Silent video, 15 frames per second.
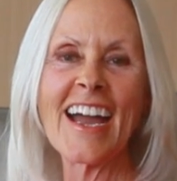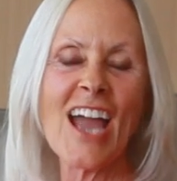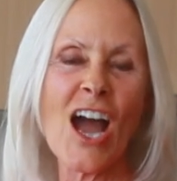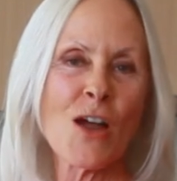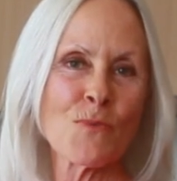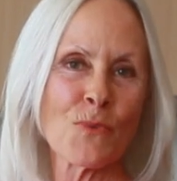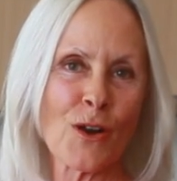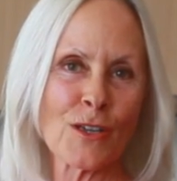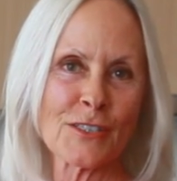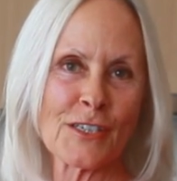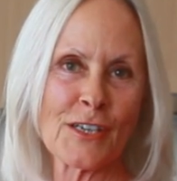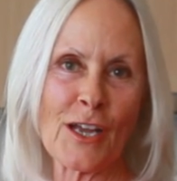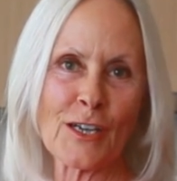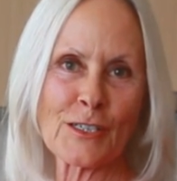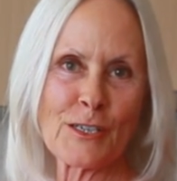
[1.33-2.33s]
Hi, I'm
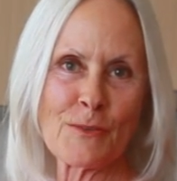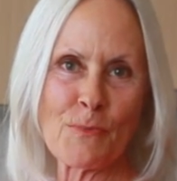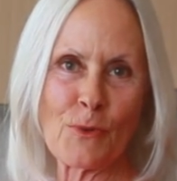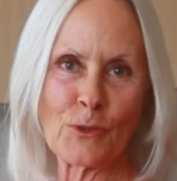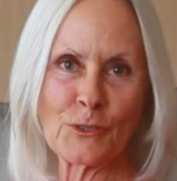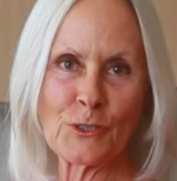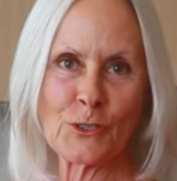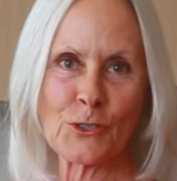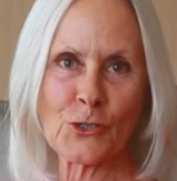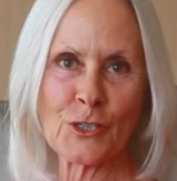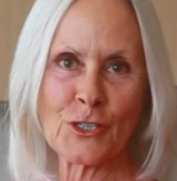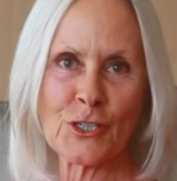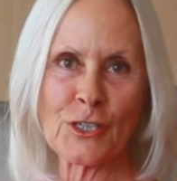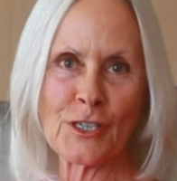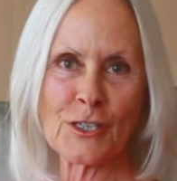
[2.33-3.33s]
Roslyn, Uttleymoore
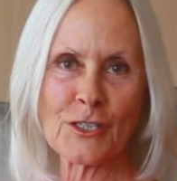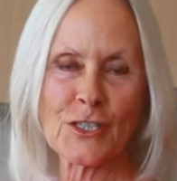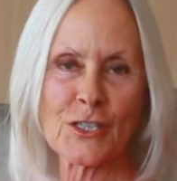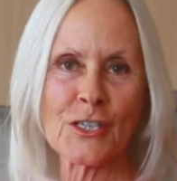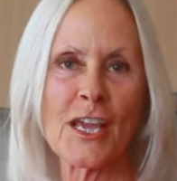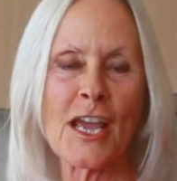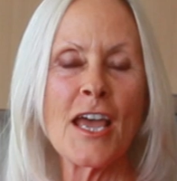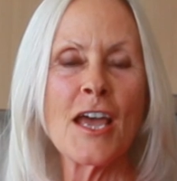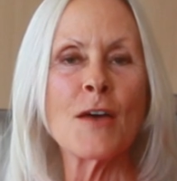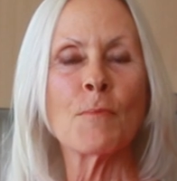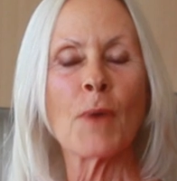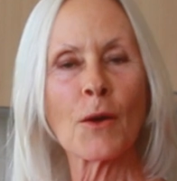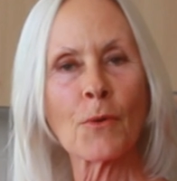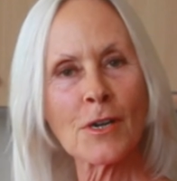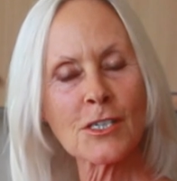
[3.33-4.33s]
nutritionist.
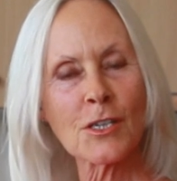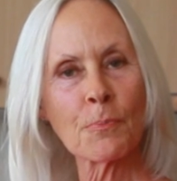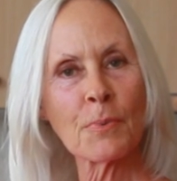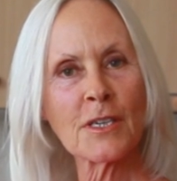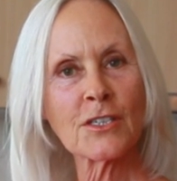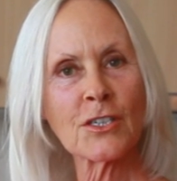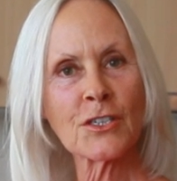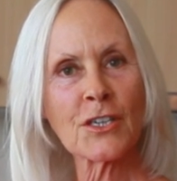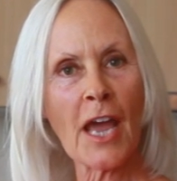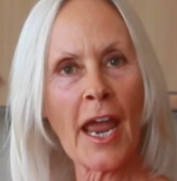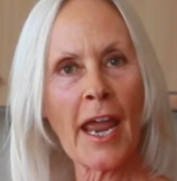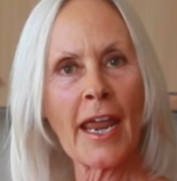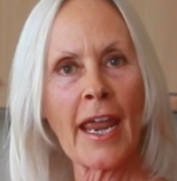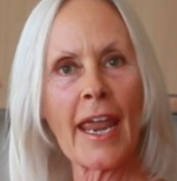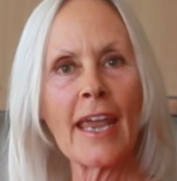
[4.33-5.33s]
My recipe
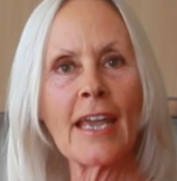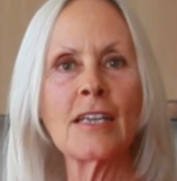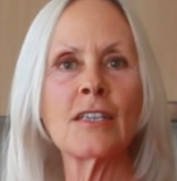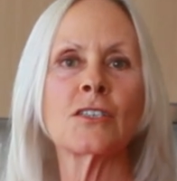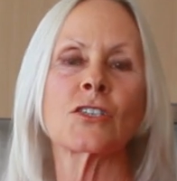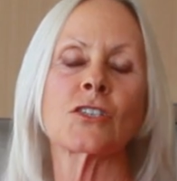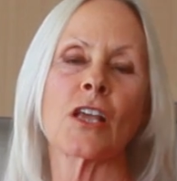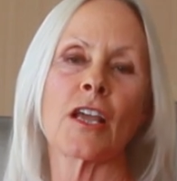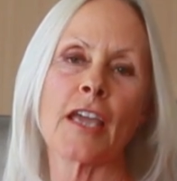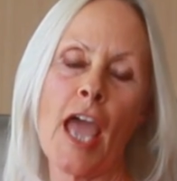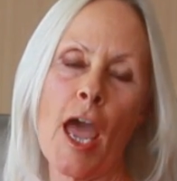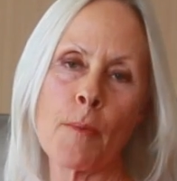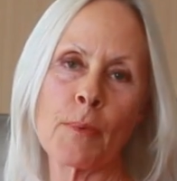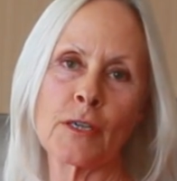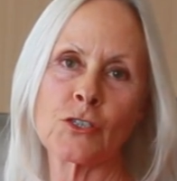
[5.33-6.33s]
today is
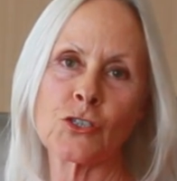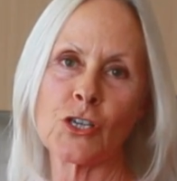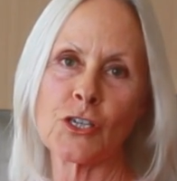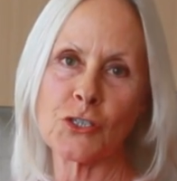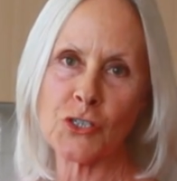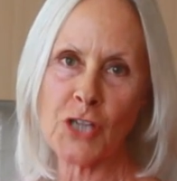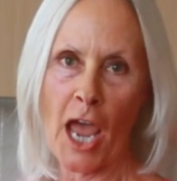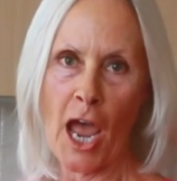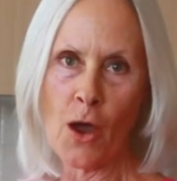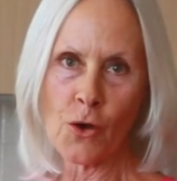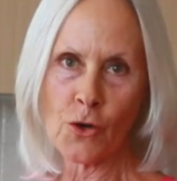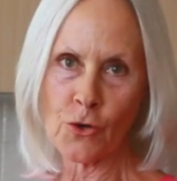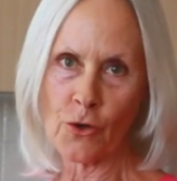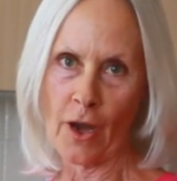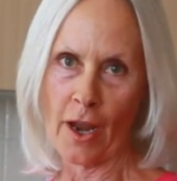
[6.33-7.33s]
cabbage
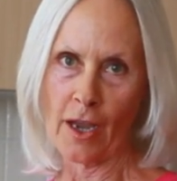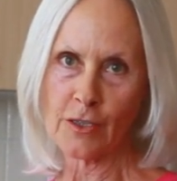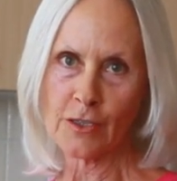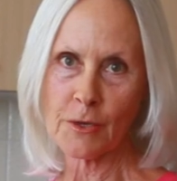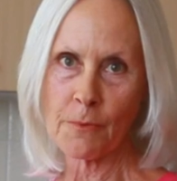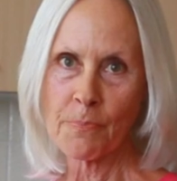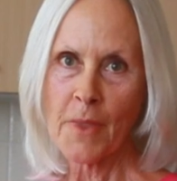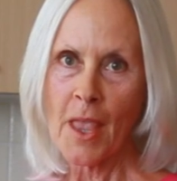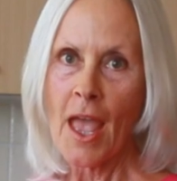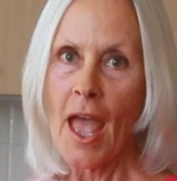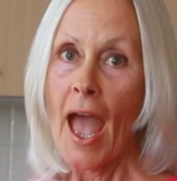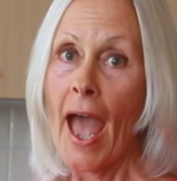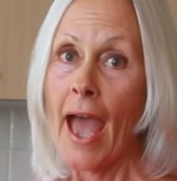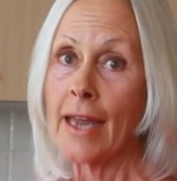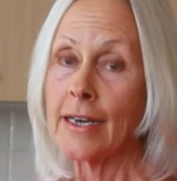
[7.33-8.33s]
sauerkraut
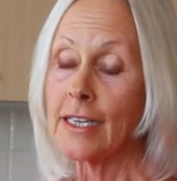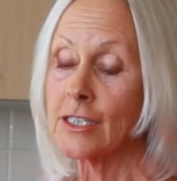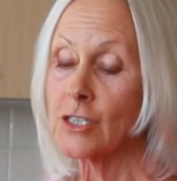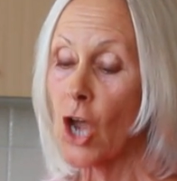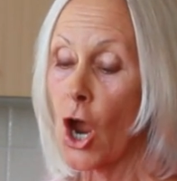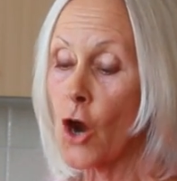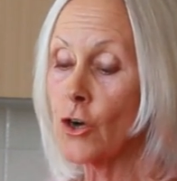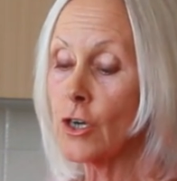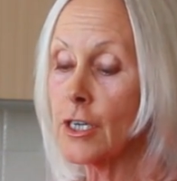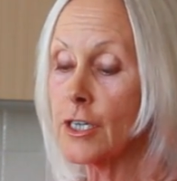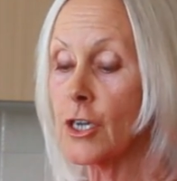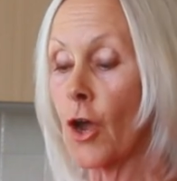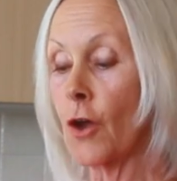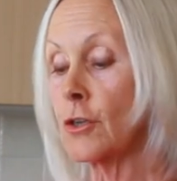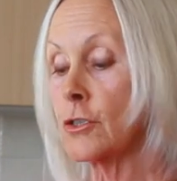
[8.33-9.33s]
and is only
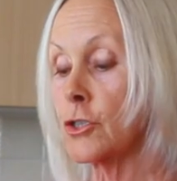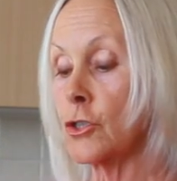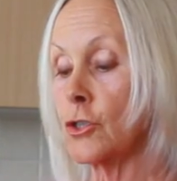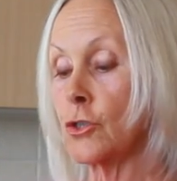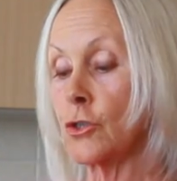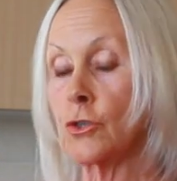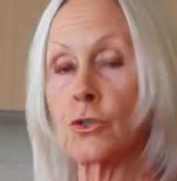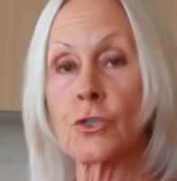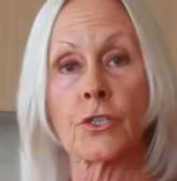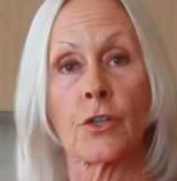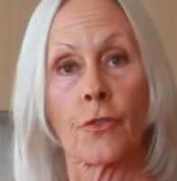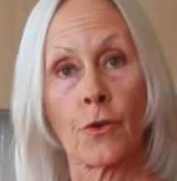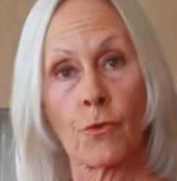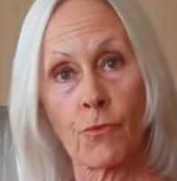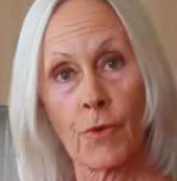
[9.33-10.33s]
going to
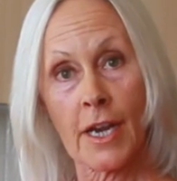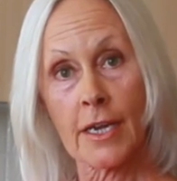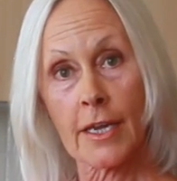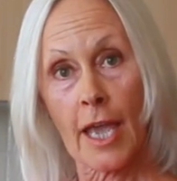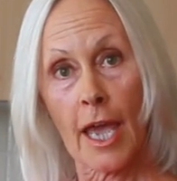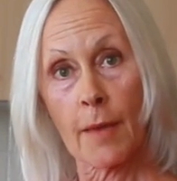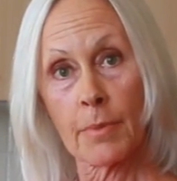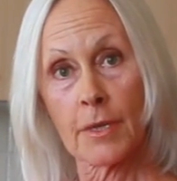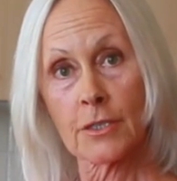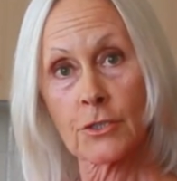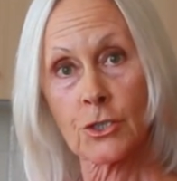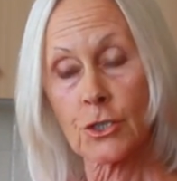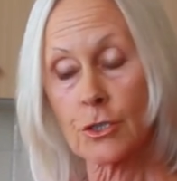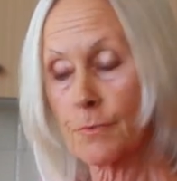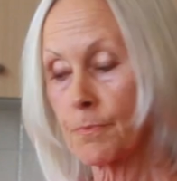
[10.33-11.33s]
use the red
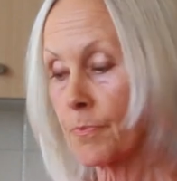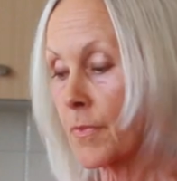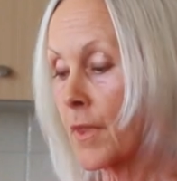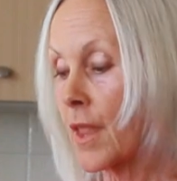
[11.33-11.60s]
cabbage,